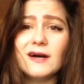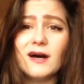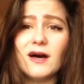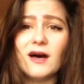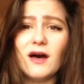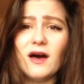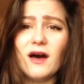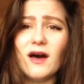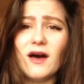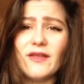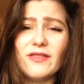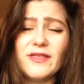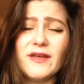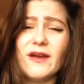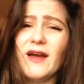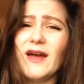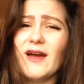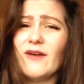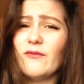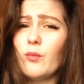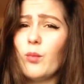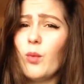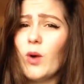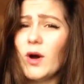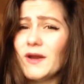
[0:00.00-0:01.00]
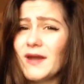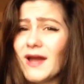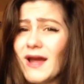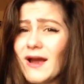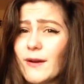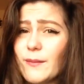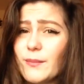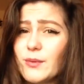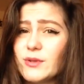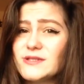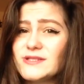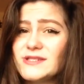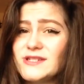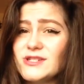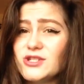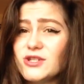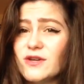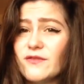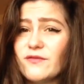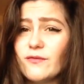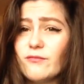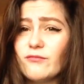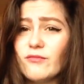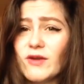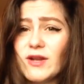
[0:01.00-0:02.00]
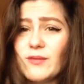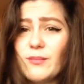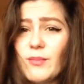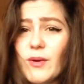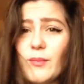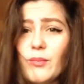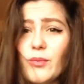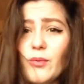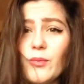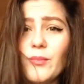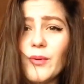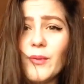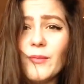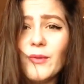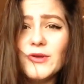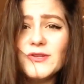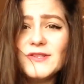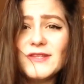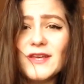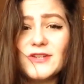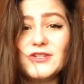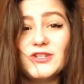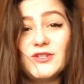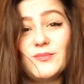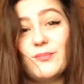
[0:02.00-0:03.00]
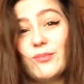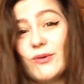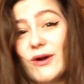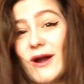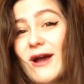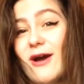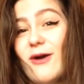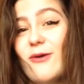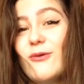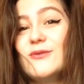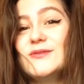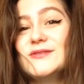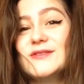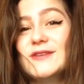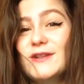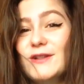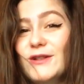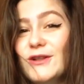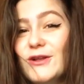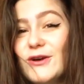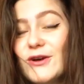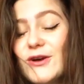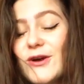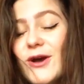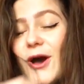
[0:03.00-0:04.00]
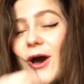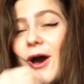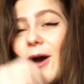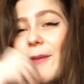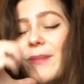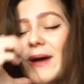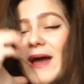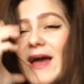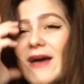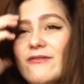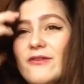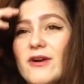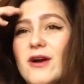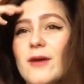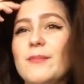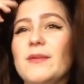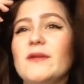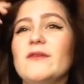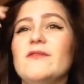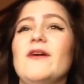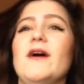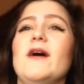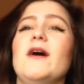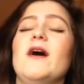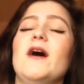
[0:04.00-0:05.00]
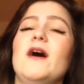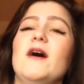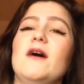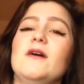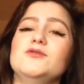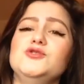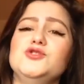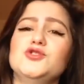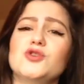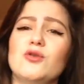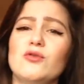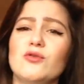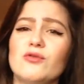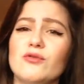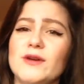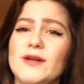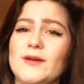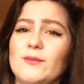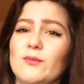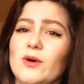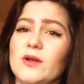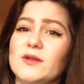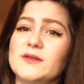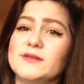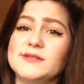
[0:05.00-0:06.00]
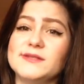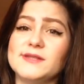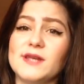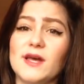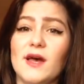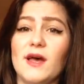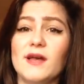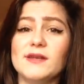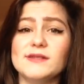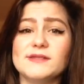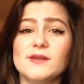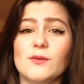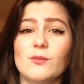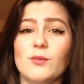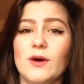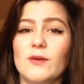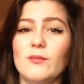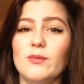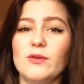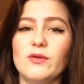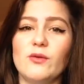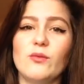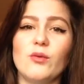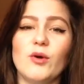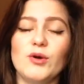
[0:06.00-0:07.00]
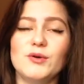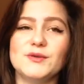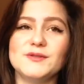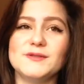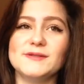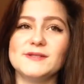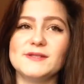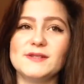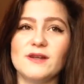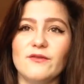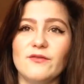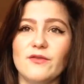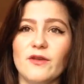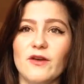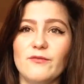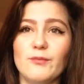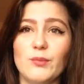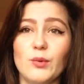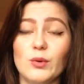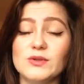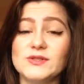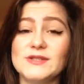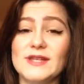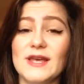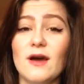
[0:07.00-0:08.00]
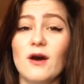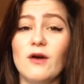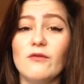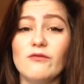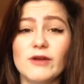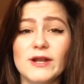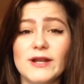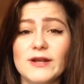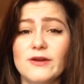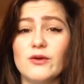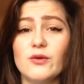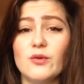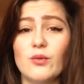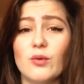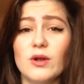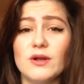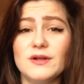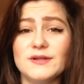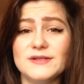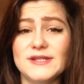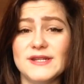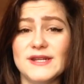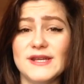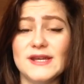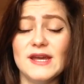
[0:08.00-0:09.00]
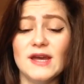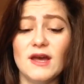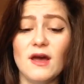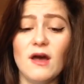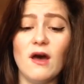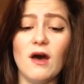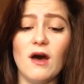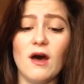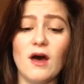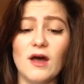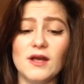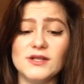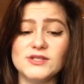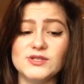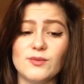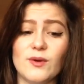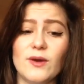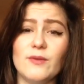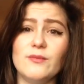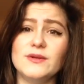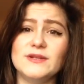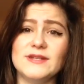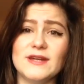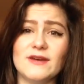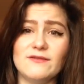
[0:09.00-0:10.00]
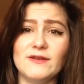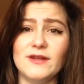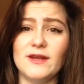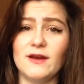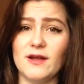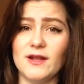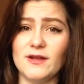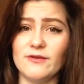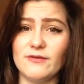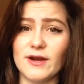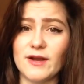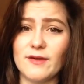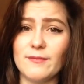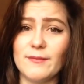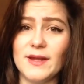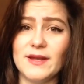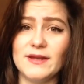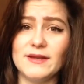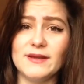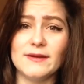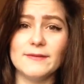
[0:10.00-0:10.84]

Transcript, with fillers: uh, I think I have one Harry Potter T-shirt from Redbubble, but mostly I just browse and look. I have a couple of uh, John Green ones uh, somewhere with quotes and stuff that I've bought. So they are really good quality, uh, so I would definitely highly recommend